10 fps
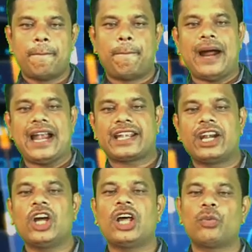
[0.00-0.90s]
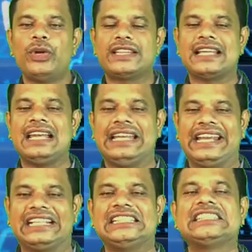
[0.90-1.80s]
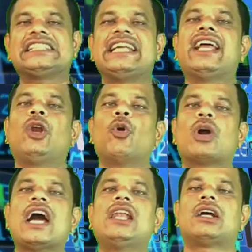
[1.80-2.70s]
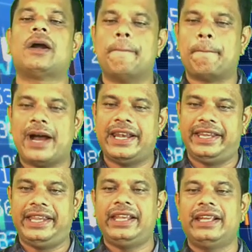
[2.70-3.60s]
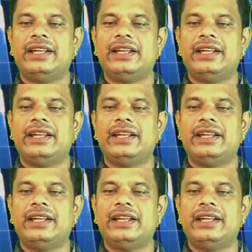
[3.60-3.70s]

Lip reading: partner with an existing local company